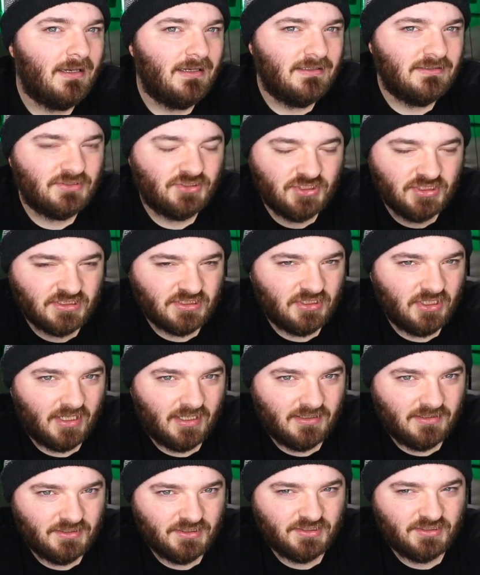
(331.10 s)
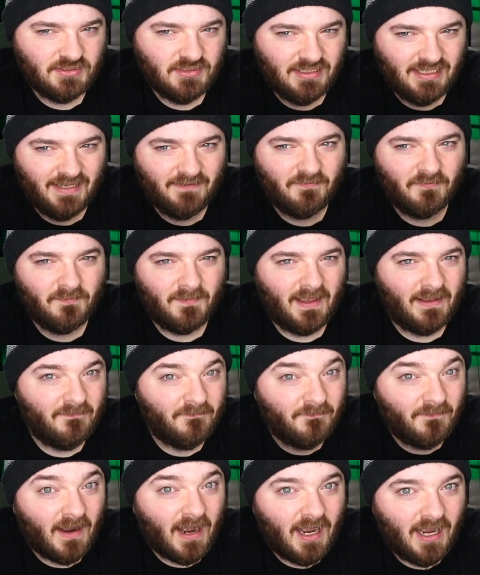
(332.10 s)
Just give them
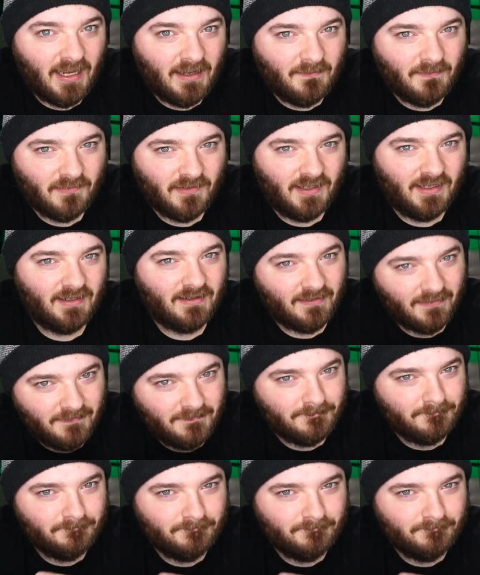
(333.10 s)
that vibe, like